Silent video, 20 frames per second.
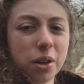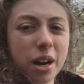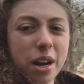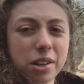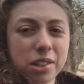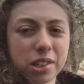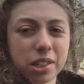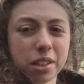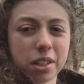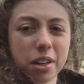
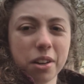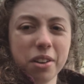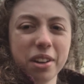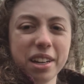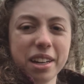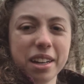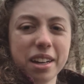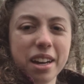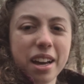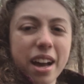how's it
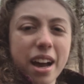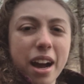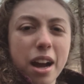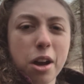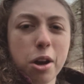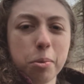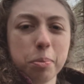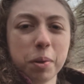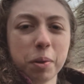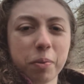going? I
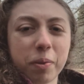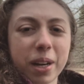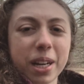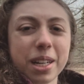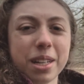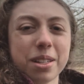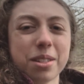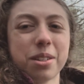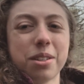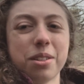hope the
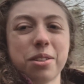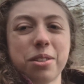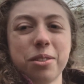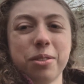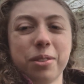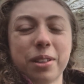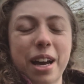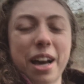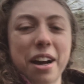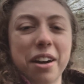rain isn't too
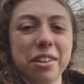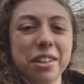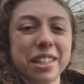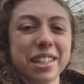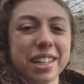loud.